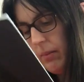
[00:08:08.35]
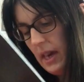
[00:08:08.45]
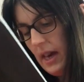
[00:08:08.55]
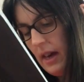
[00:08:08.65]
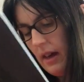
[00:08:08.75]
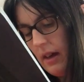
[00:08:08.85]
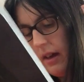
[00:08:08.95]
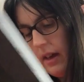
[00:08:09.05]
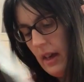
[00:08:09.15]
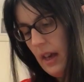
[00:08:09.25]
yeah,
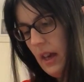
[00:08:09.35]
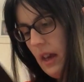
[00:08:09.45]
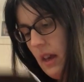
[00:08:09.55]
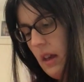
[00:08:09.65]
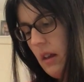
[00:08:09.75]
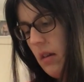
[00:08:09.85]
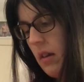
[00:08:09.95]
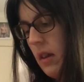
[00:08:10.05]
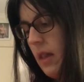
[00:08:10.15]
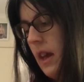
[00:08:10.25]

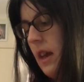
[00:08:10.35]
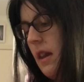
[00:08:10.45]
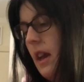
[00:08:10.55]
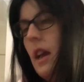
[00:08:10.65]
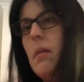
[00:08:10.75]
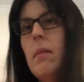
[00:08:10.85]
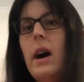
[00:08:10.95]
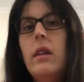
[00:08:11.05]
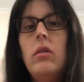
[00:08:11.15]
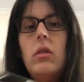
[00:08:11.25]
and then in
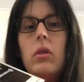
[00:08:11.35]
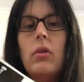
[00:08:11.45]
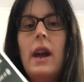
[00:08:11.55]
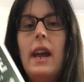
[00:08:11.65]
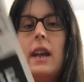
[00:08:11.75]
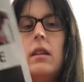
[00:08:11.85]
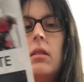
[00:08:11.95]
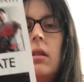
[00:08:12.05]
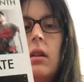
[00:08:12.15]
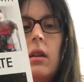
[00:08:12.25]
March's crate,